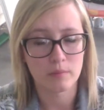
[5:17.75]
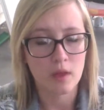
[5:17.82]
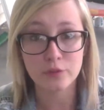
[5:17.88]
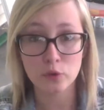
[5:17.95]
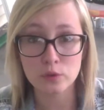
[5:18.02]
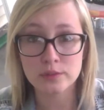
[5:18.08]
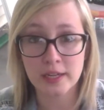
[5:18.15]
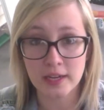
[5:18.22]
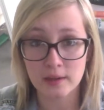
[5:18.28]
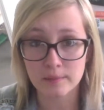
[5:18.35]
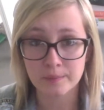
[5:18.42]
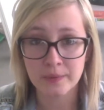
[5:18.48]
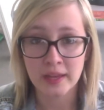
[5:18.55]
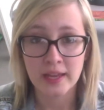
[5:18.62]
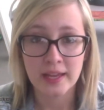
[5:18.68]
Full
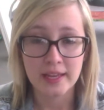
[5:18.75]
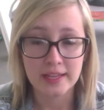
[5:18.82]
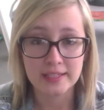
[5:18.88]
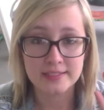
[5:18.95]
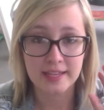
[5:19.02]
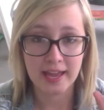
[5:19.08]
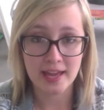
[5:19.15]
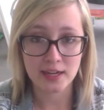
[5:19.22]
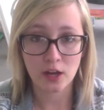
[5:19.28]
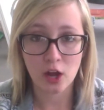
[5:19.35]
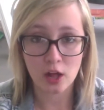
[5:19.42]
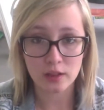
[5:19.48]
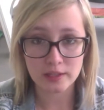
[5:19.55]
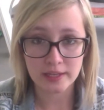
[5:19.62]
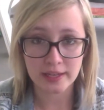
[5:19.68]
name is Hannah
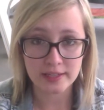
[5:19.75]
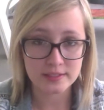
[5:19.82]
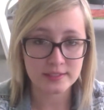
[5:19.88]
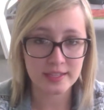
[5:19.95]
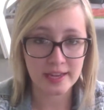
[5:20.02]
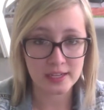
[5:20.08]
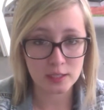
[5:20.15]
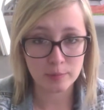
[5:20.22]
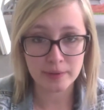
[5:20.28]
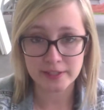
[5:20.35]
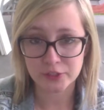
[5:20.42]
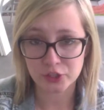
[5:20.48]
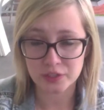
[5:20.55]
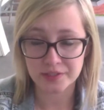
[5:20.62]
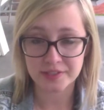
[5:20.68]
Holiday Sandy
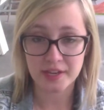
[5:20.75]
Beaches.